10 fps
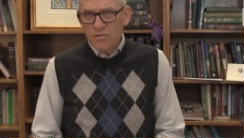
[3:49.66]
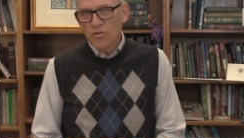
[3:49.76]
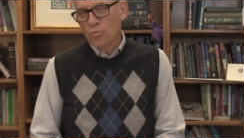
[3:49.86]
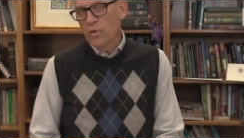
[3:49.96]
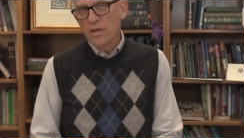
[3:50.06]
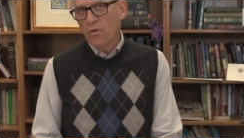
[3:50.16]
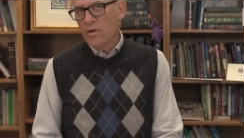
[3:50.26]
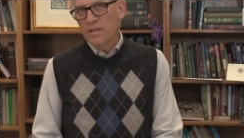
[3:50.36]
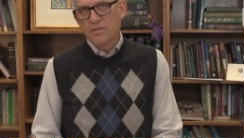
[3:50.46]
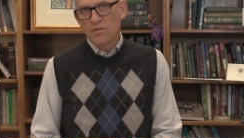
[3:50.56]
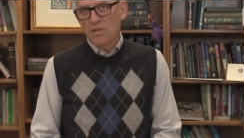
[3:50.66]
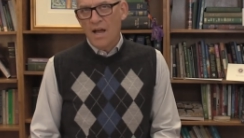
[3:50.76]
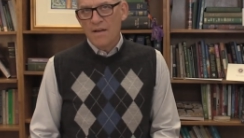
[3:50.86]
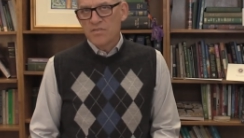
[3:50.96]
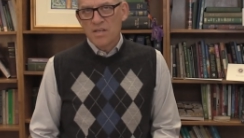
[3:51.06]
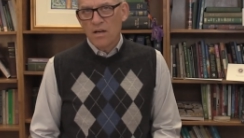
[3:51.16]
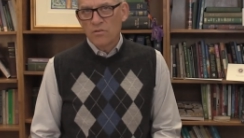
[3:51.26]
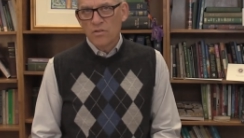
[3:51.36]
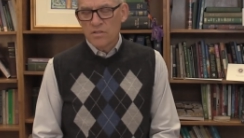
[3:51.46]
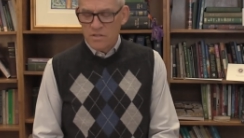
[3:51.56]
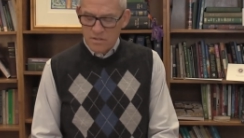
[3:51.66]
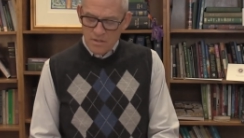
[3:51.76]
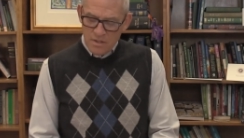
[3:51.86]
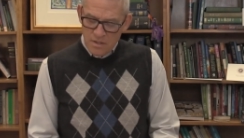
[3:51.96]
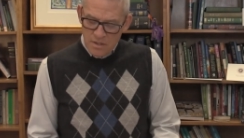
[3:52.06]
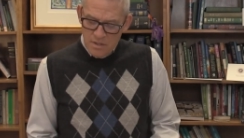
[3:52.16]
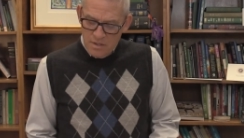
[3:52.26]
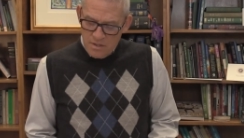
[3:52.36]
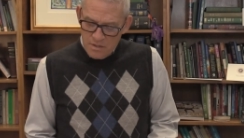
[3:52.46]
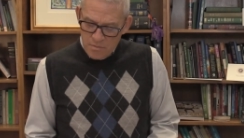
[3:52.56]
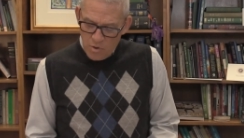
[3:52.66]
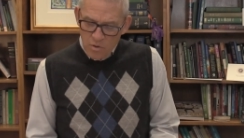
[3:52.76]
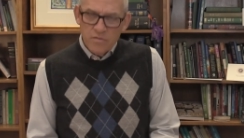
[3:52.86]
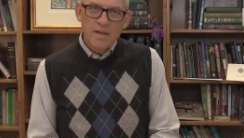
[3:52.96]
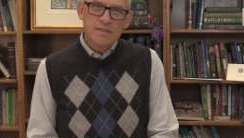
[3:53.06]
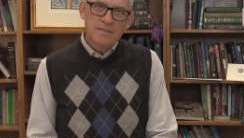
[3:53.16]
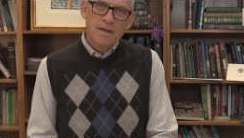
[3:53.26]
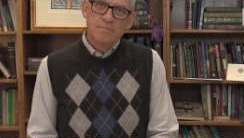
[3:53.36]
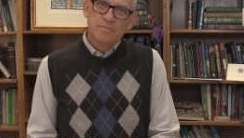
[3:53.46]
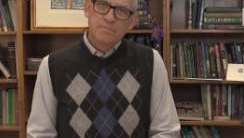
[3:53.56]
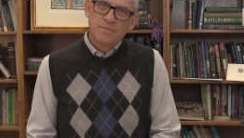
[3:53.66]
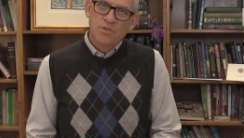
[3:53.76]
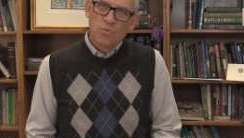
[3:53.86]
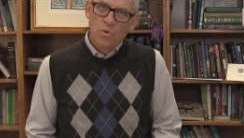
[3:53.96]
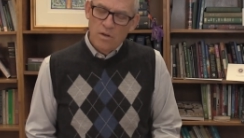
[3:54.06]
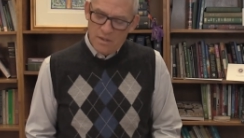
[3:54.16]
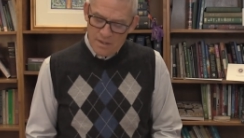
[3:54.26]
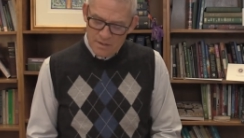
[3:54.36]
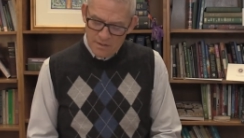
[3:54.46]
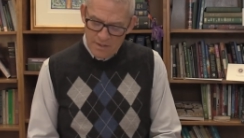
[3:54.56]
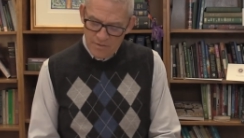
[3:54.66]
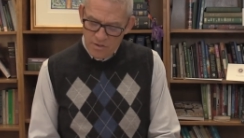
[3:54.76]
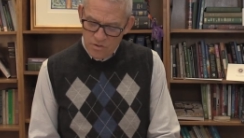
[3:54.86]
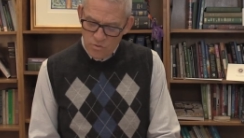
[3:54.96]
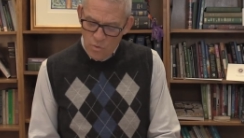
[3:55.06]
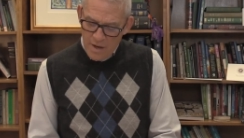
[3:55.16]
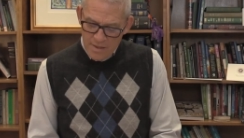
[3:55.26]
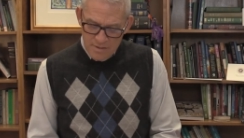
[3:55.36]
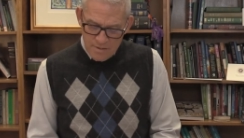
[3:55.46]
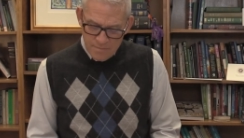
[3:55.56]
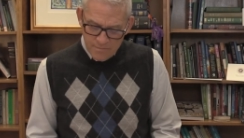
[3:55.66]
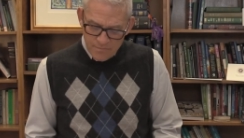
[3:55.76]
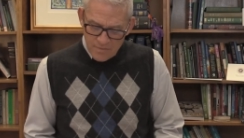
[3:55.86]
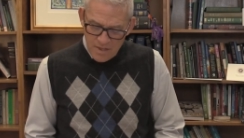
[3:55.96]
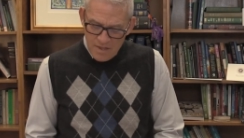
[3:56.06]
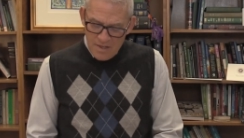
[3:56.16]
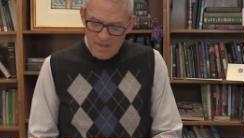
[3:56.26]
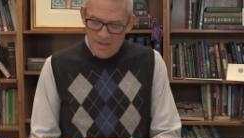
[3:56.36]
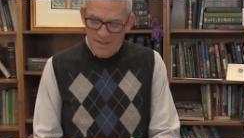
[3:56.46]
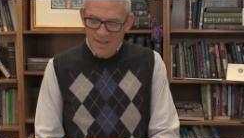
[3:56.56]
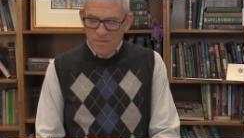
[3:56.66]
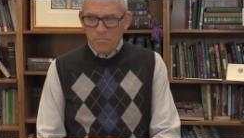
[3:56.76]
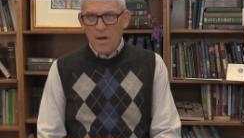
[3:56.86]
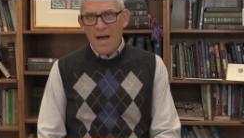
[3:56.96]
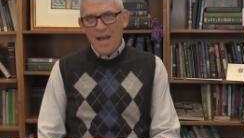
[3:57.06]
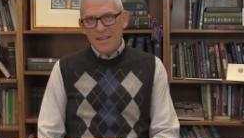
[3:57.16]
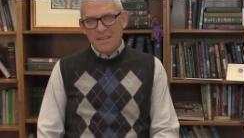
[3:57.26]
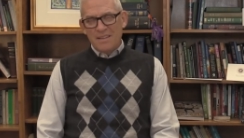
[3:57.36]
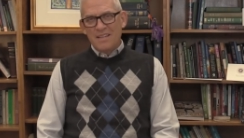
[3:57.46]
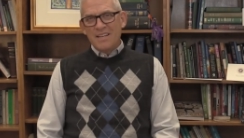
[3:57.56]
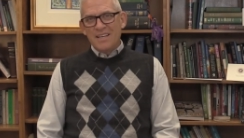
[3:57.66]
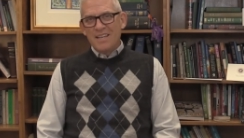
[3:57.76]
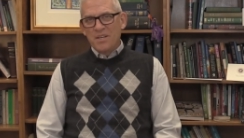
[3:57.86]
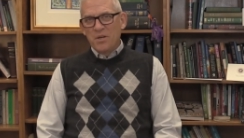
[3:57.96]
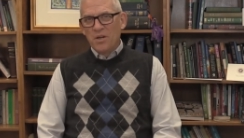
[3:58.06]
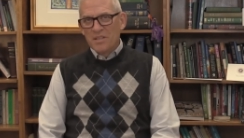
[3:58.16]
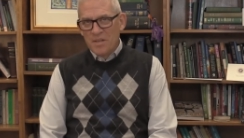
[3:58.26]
to reorient their lives and outlooks, to motivate them to work and to live in new ways uh, Pilate thinking he could